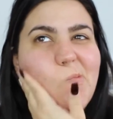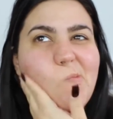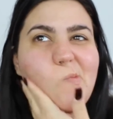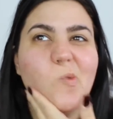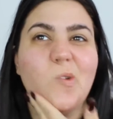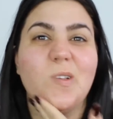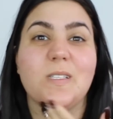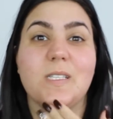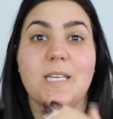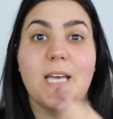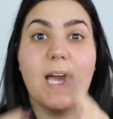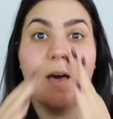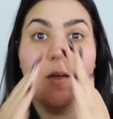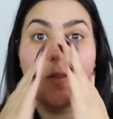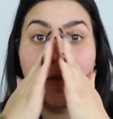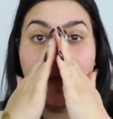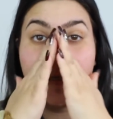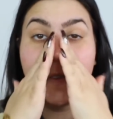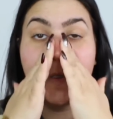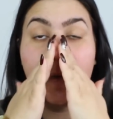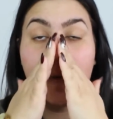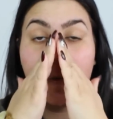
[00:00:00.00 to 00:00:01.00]
we'll see how
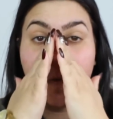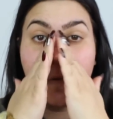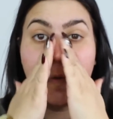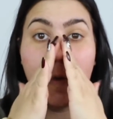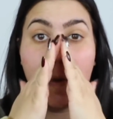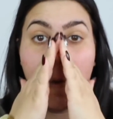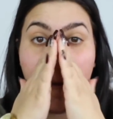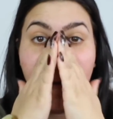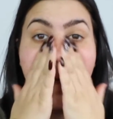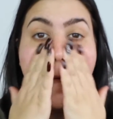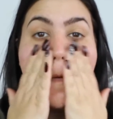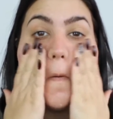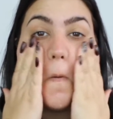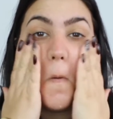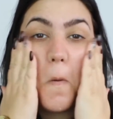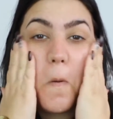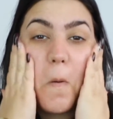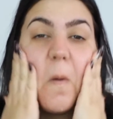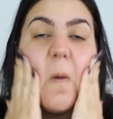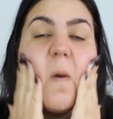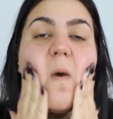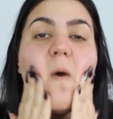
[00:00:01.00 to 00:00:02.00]
this goes.
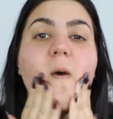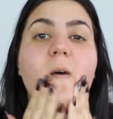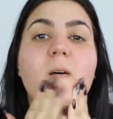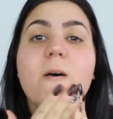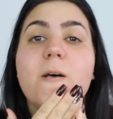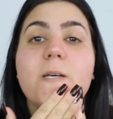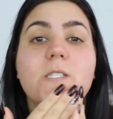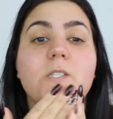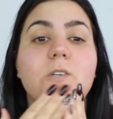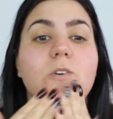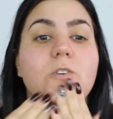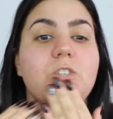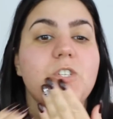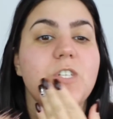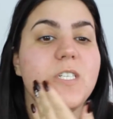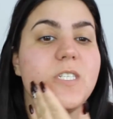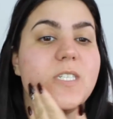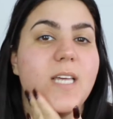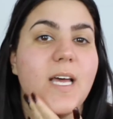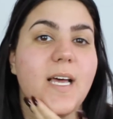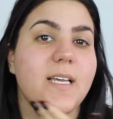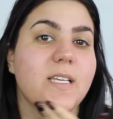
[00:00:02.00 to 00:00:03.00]
So
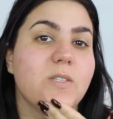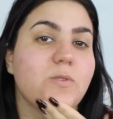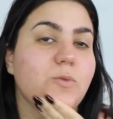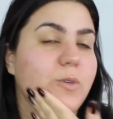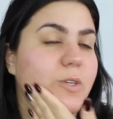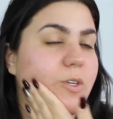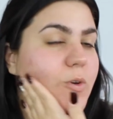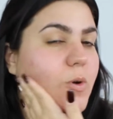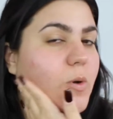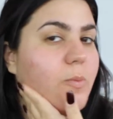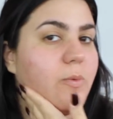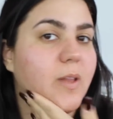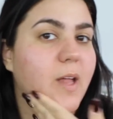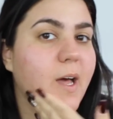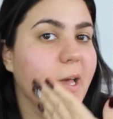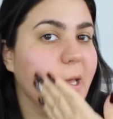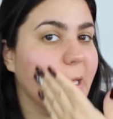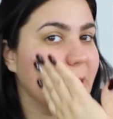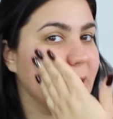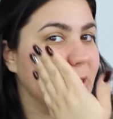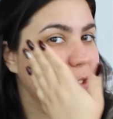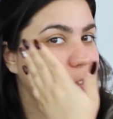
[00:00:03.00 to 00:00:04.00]
she says when you
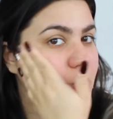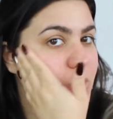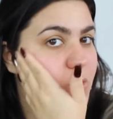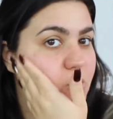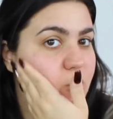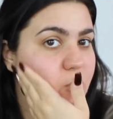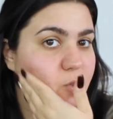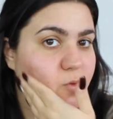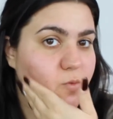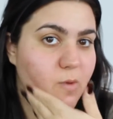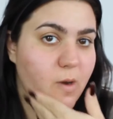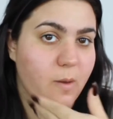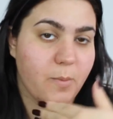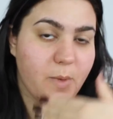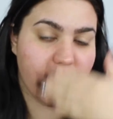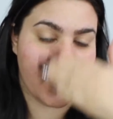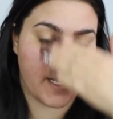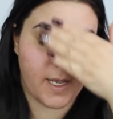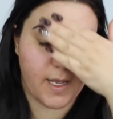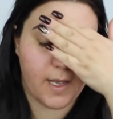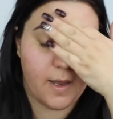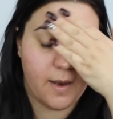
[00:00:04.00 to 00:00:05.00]
apply it to just rub
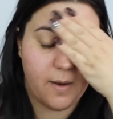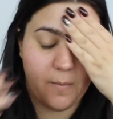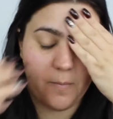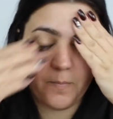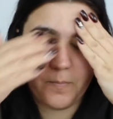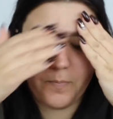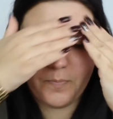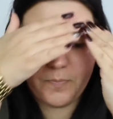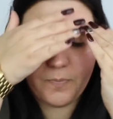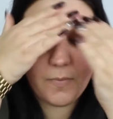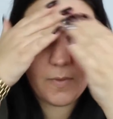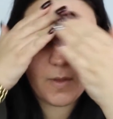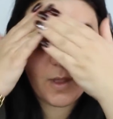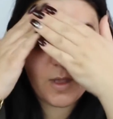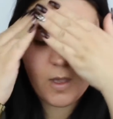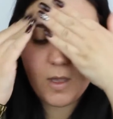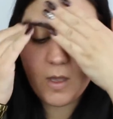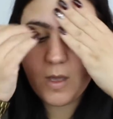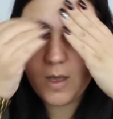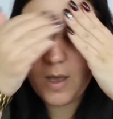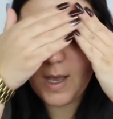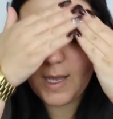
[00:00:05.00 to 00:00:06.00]
it in
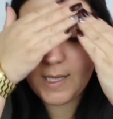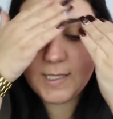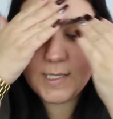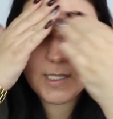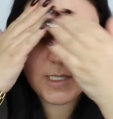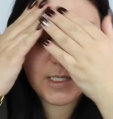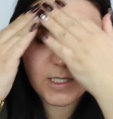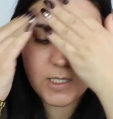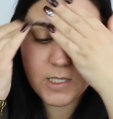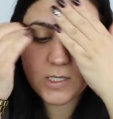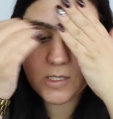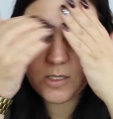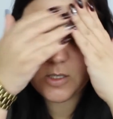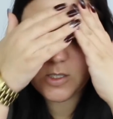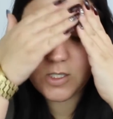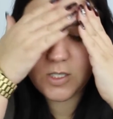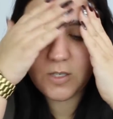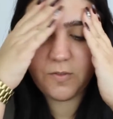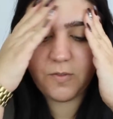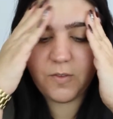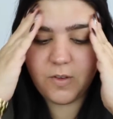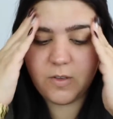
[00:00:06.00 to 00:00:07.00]
until it
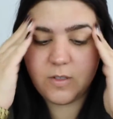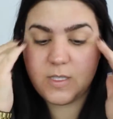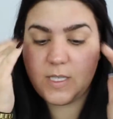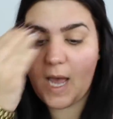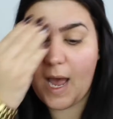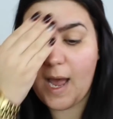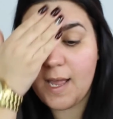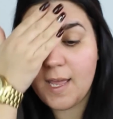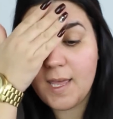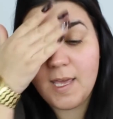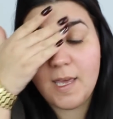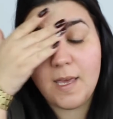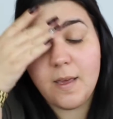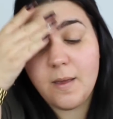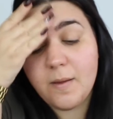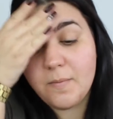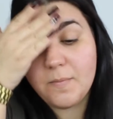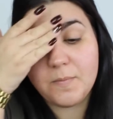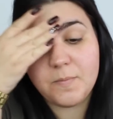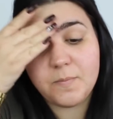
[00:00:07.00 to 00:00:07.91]
starts to feel tacky,